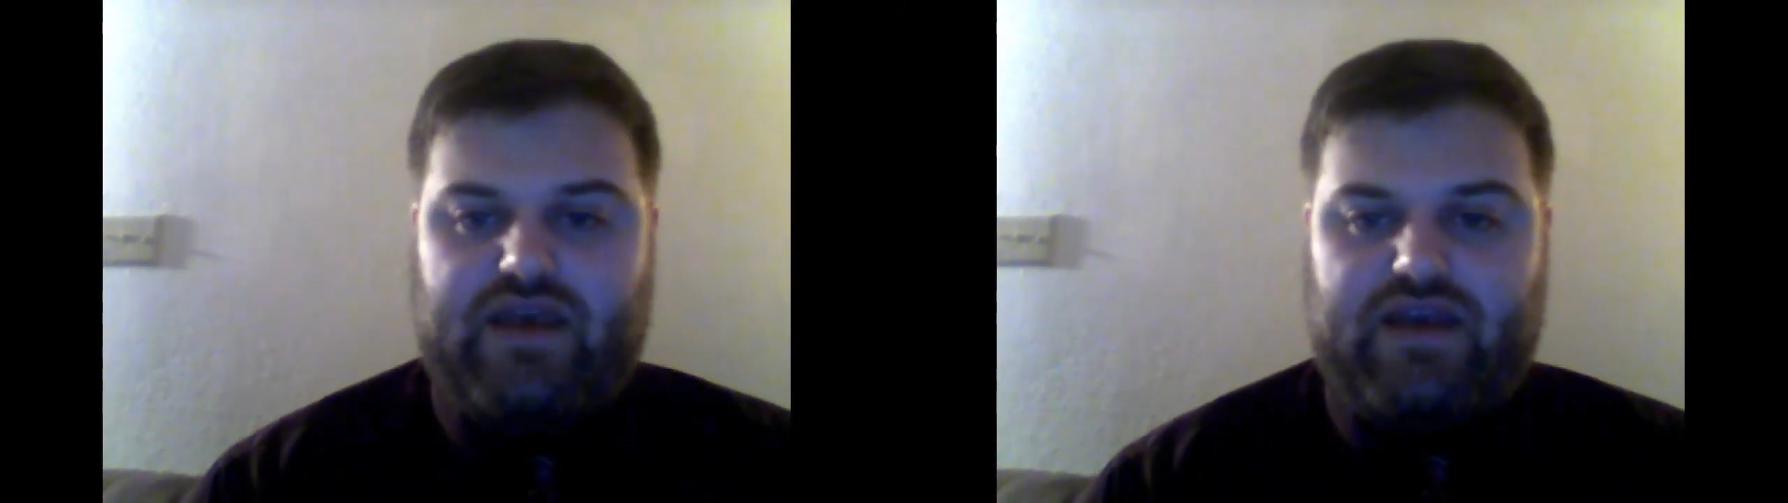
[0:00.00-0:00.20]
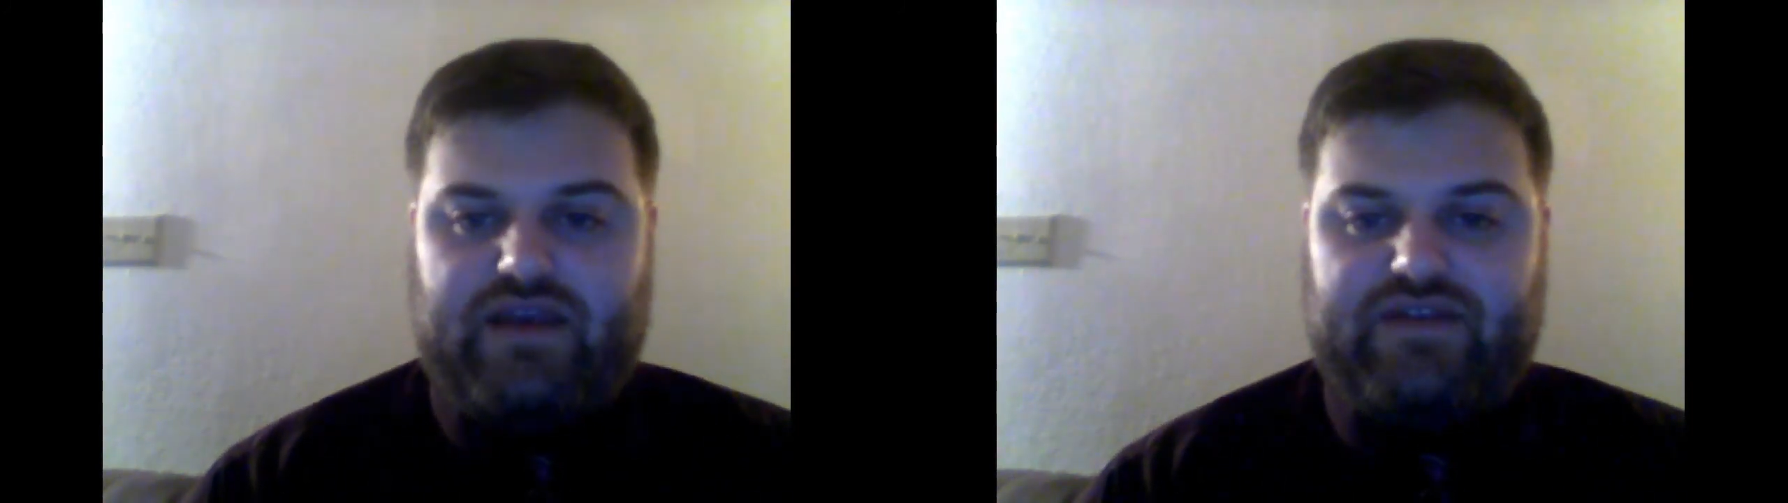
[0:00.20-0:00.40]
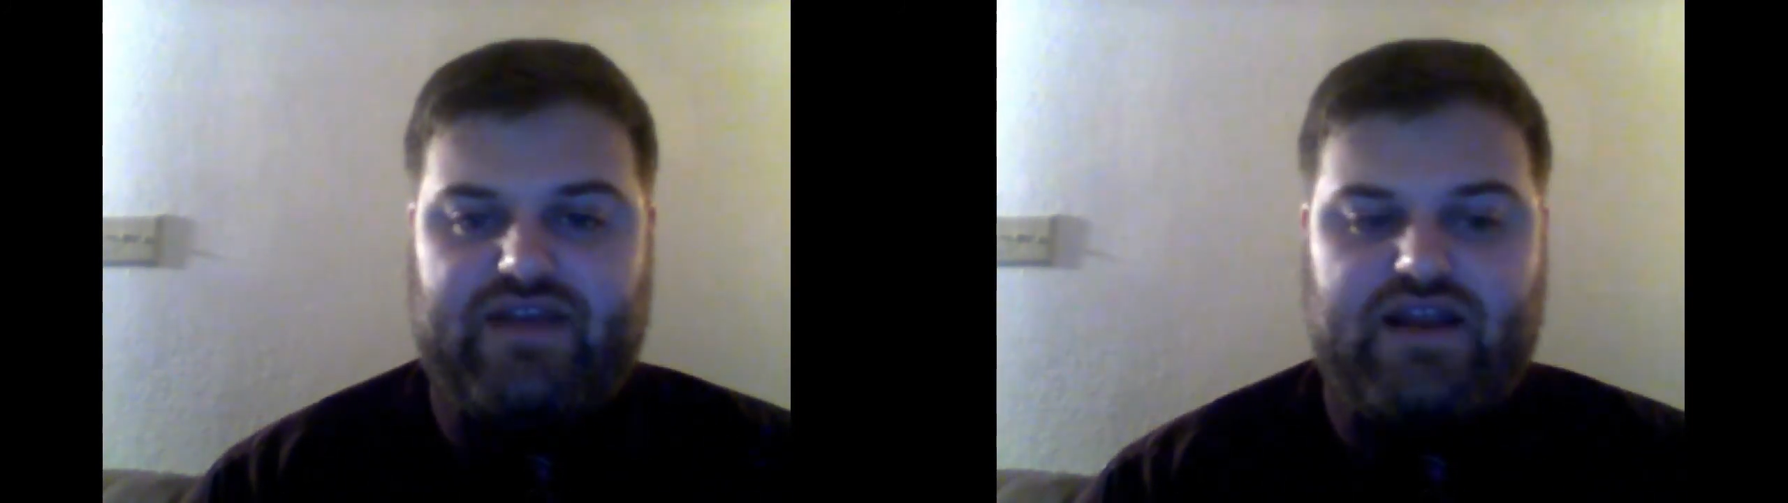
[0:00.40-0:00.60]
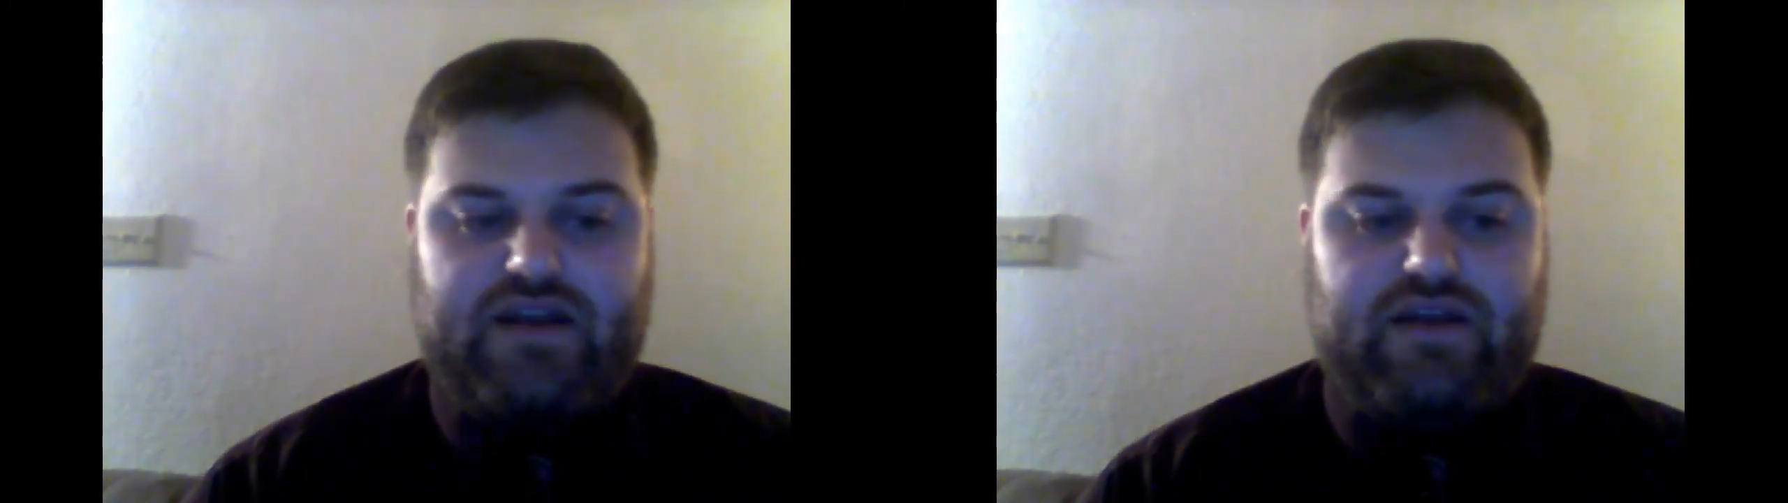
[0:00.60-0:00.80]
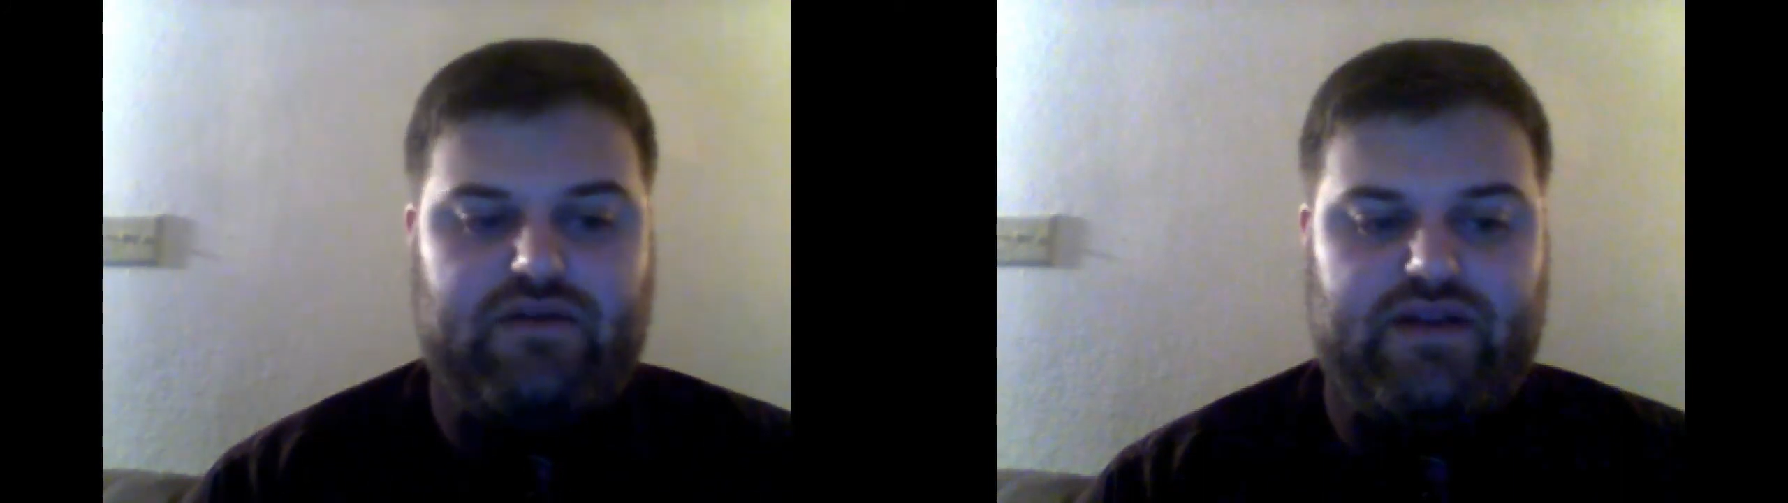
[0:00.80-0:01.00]
I'm excited
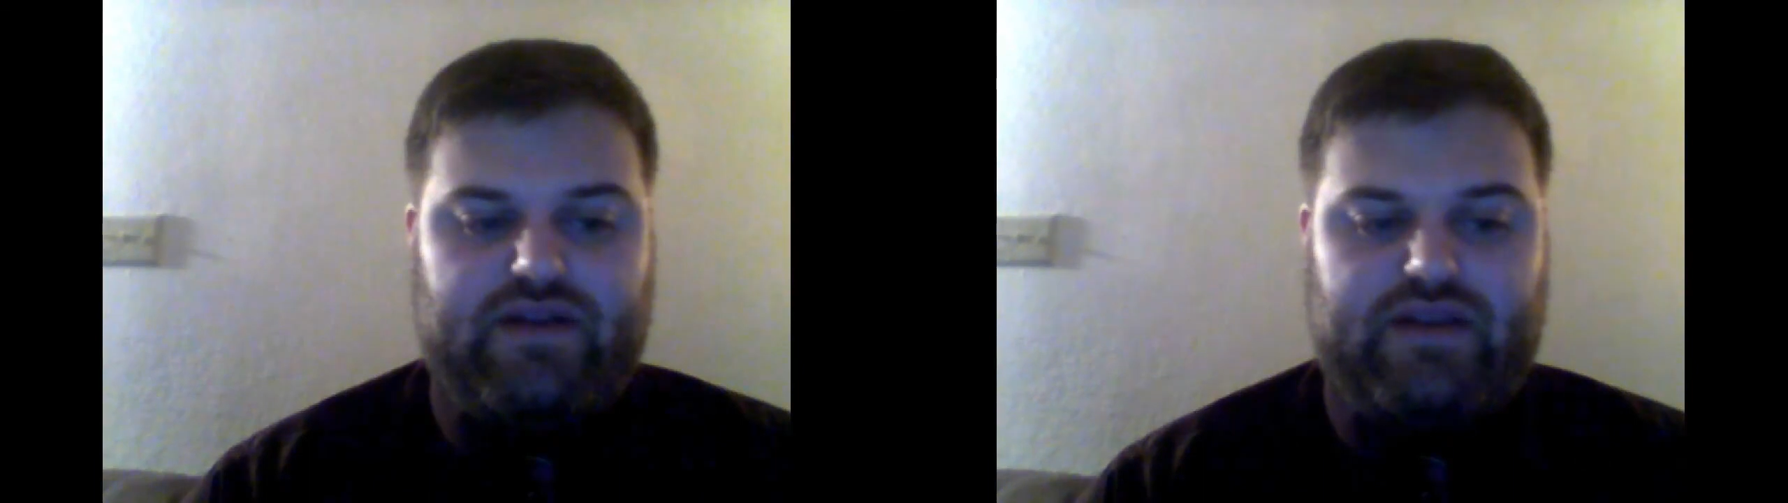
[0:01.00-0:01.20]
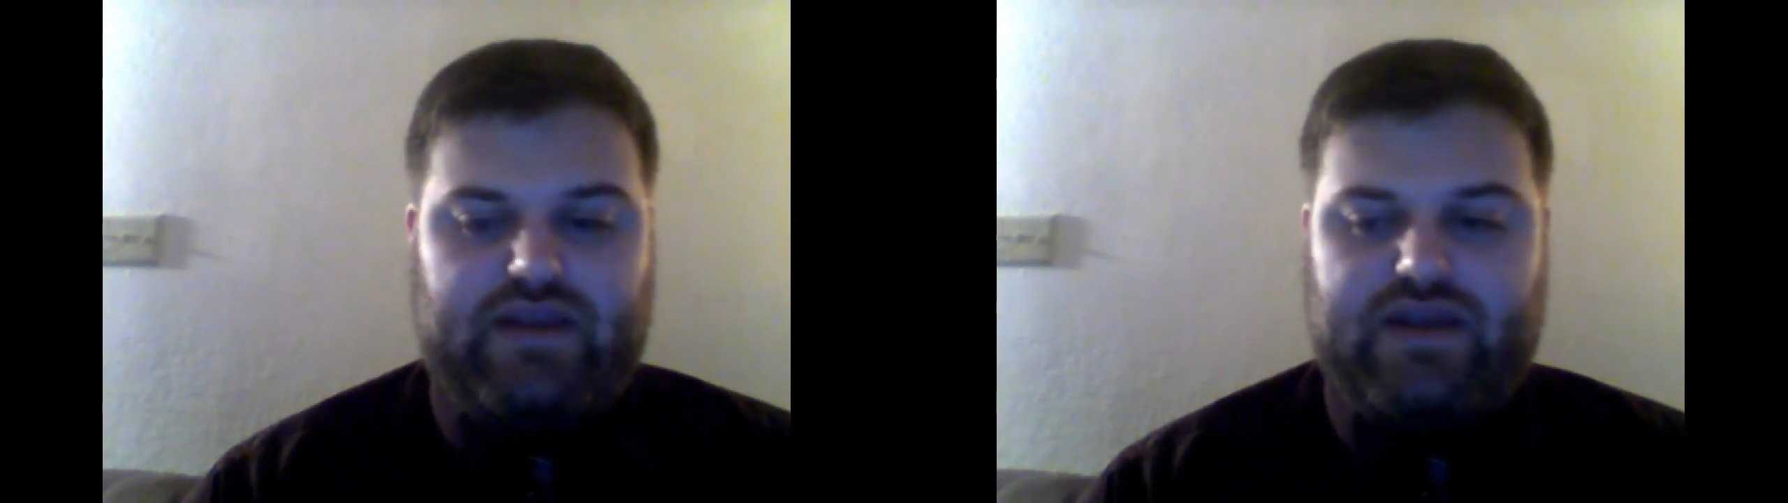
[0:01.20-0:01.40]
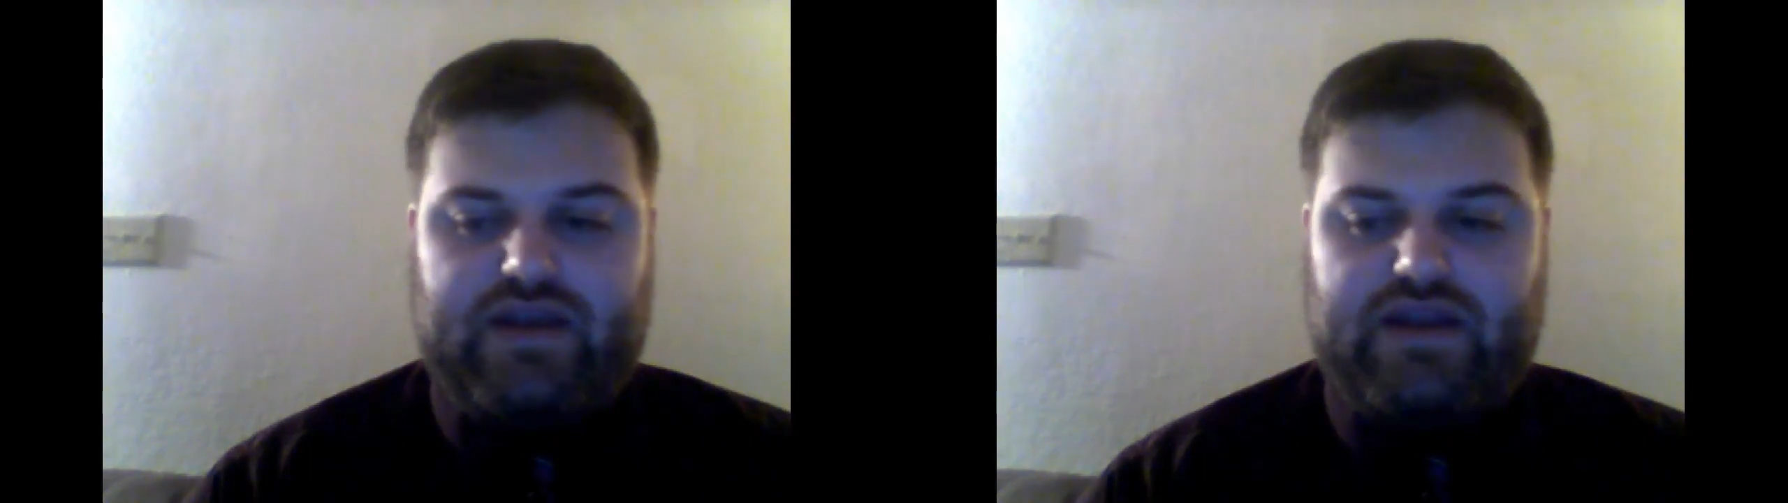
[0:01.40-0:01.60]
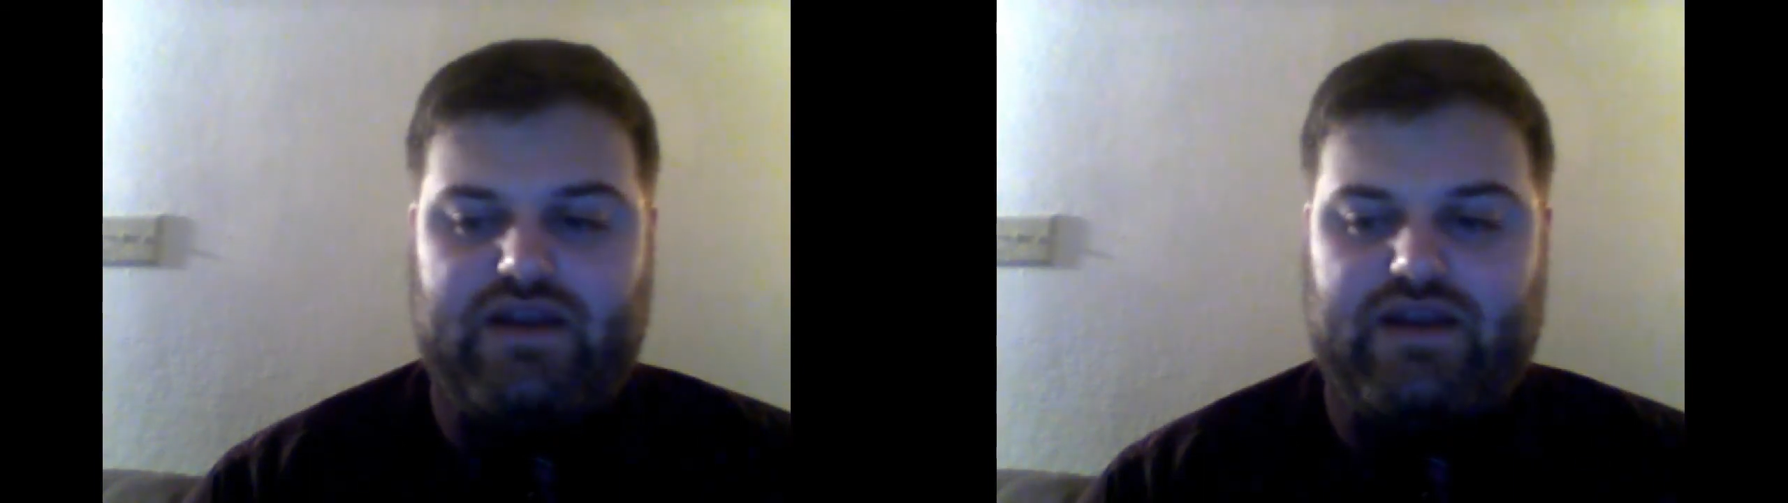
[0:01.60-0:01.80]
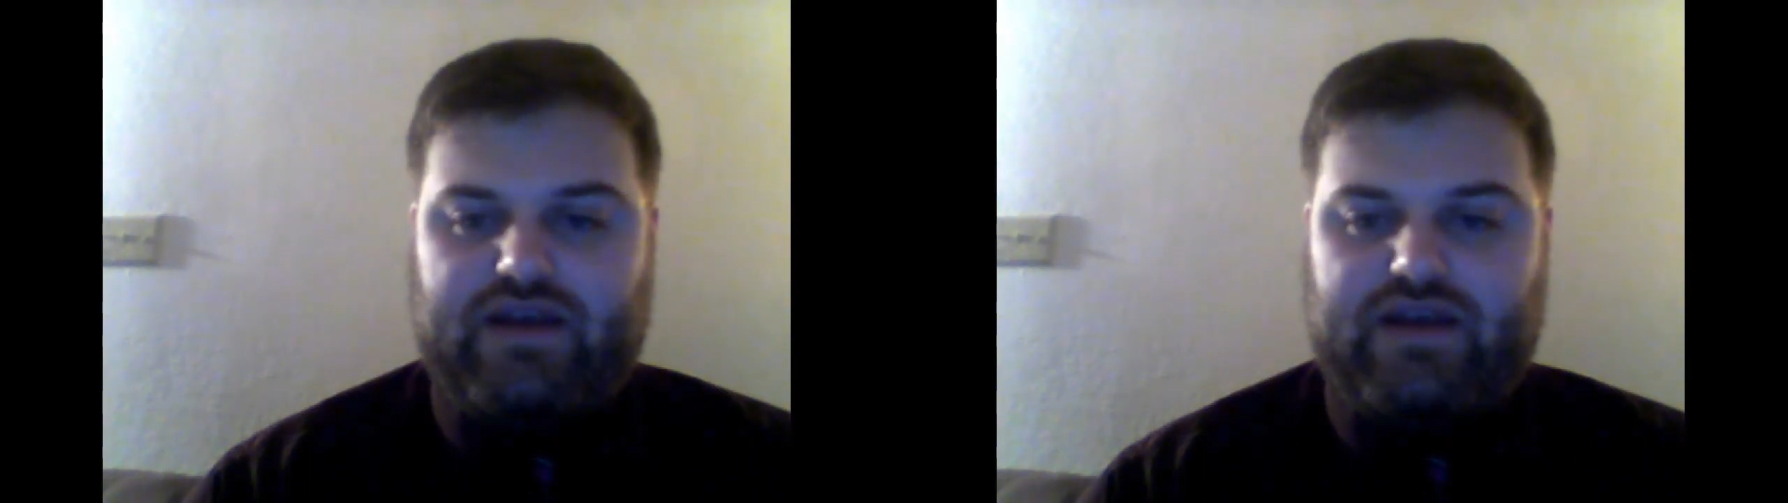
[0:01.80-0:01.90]
to do it, and